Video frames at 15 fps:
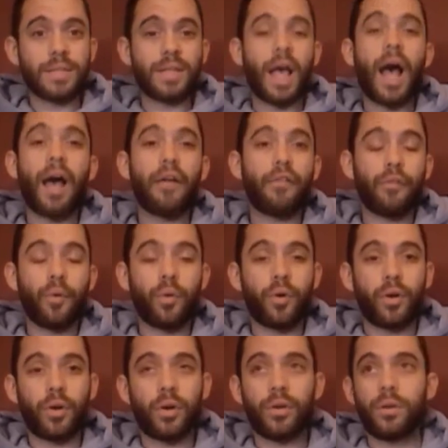Scott
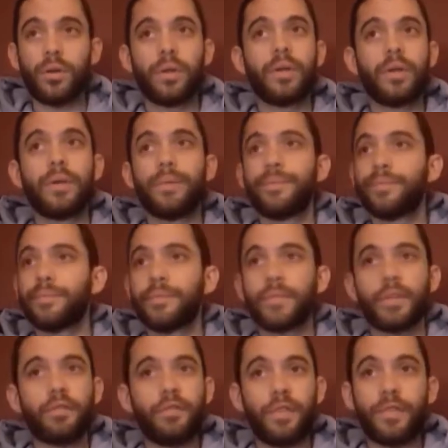for
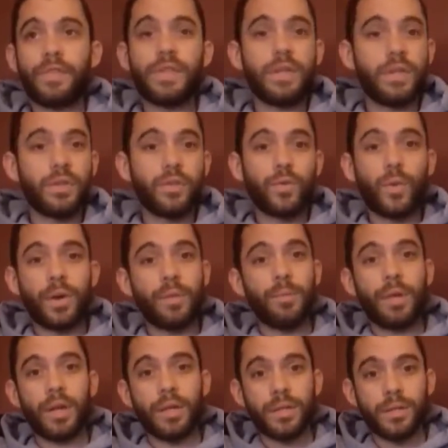15, 20
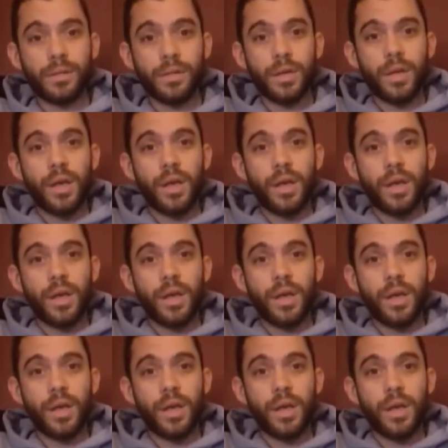minutes.